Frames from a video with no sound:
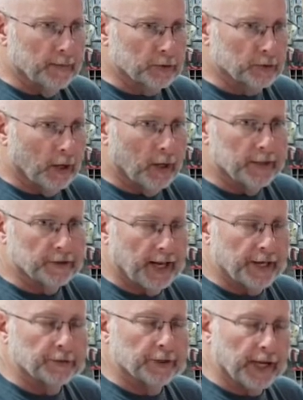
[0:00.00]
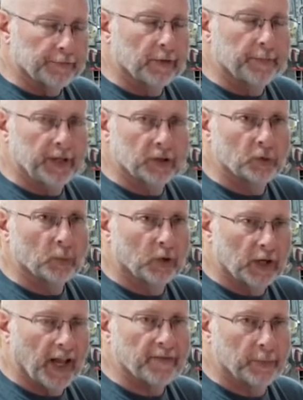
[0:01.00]
saw has handled every piece of wood
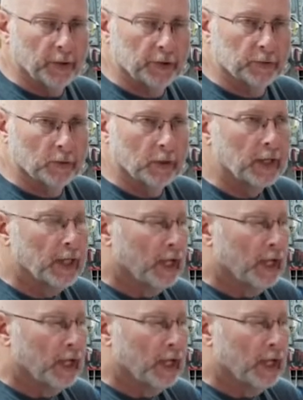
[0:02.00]
I've put through it,